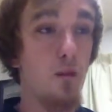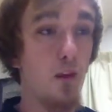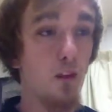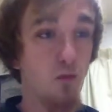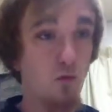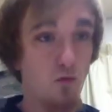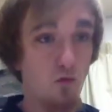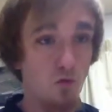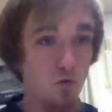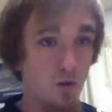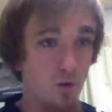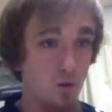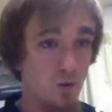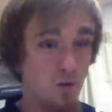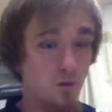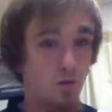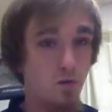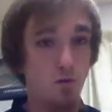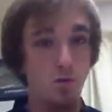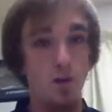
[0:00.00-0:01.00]

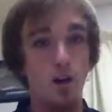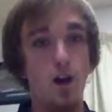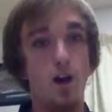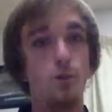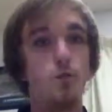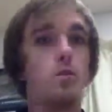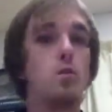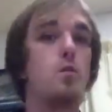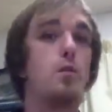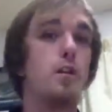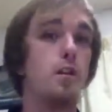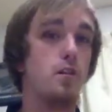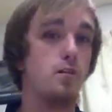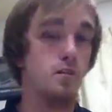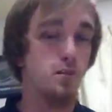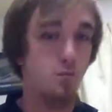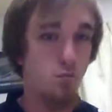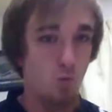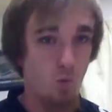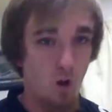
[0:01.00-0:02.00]
true to God when no one
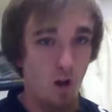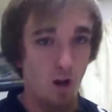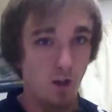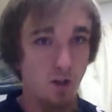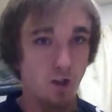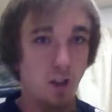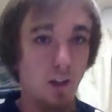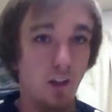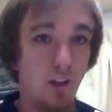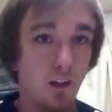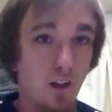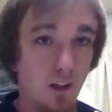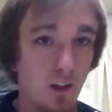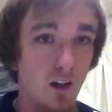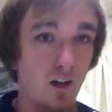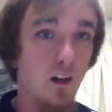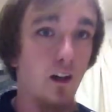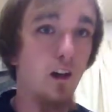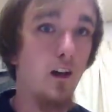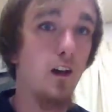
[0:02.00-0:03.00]
else is watching.
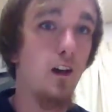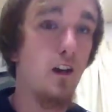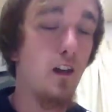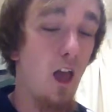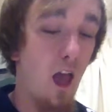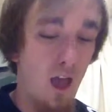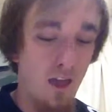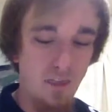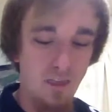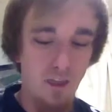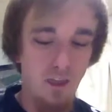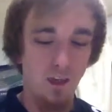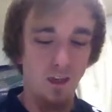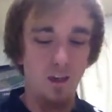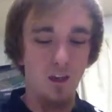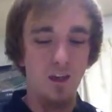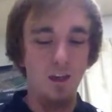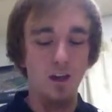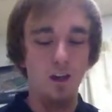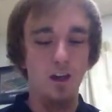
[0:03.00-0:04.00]
I
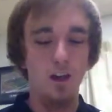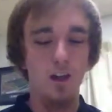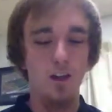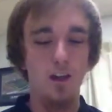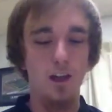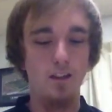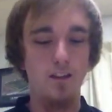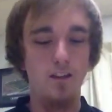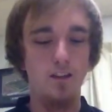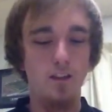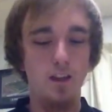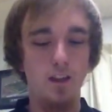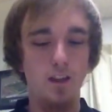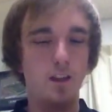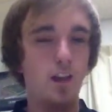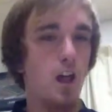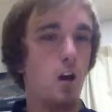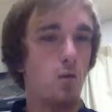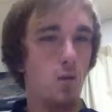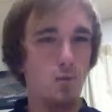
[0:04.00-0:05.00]
think that's
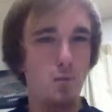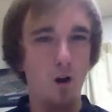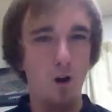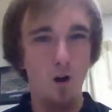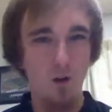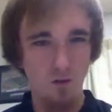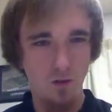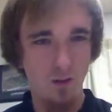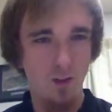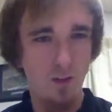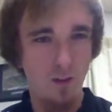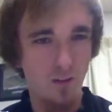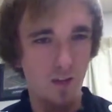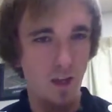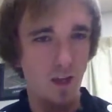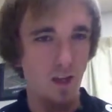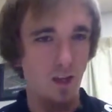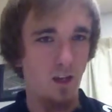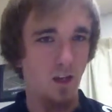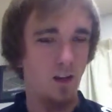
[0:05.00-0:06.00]
kind of what Paul is trying to
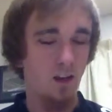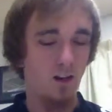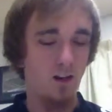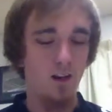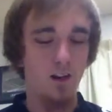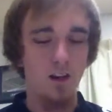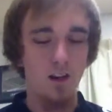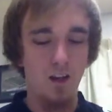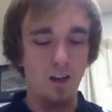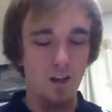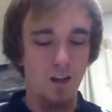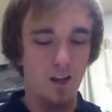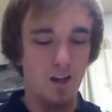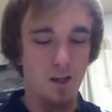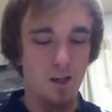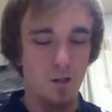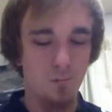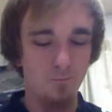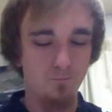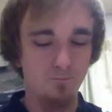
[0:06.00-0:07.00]
say here.
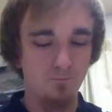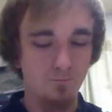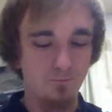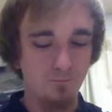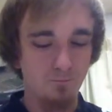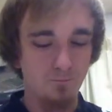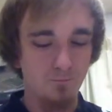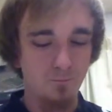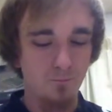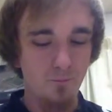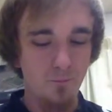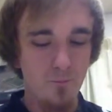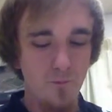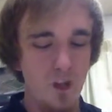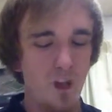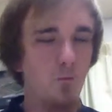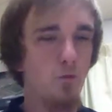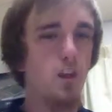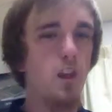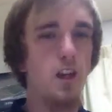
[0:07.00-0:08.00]
And
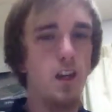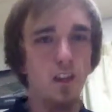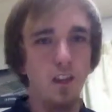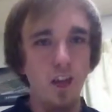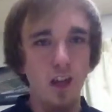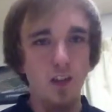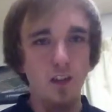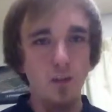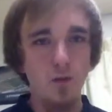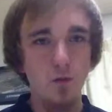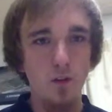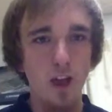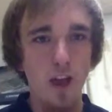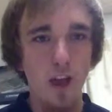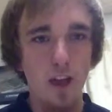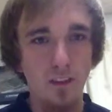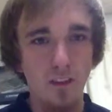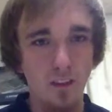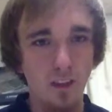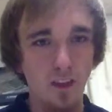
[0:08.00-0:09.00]
relating that to an
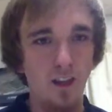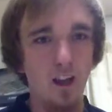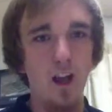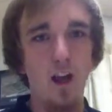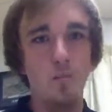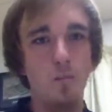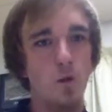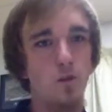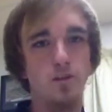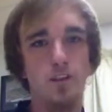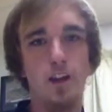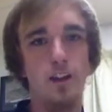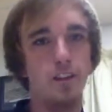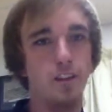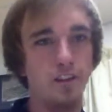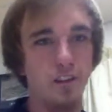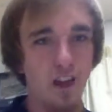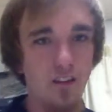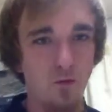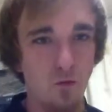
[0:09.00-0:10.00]
athlete, most
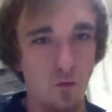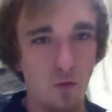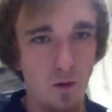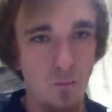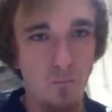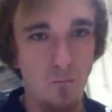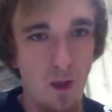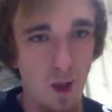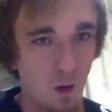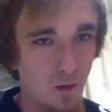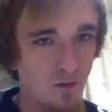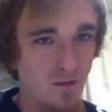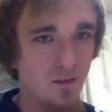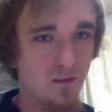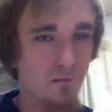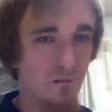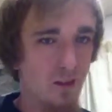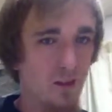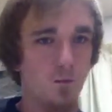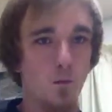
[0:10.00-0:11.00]
athletes have to wear
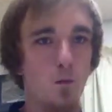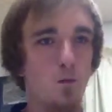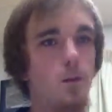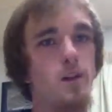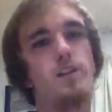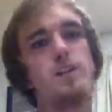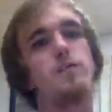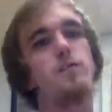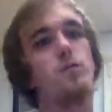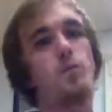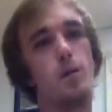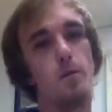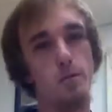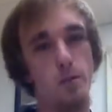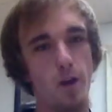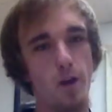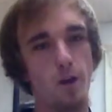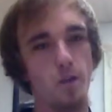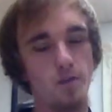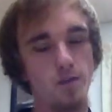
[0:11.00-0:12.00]
belts. Baseball players have to wear
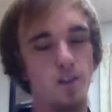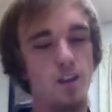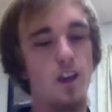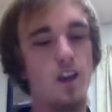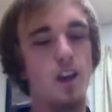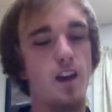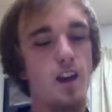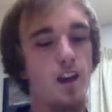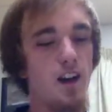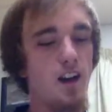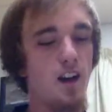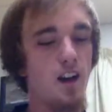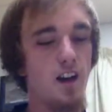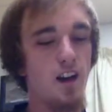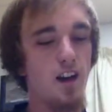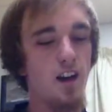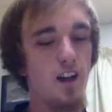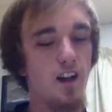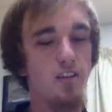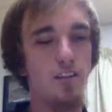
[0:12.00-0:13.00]
belts,
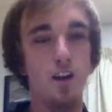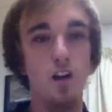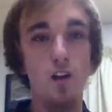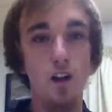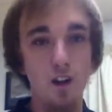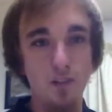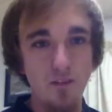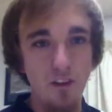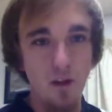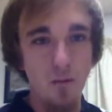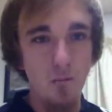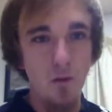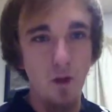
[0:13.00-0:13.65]
and if they don't have that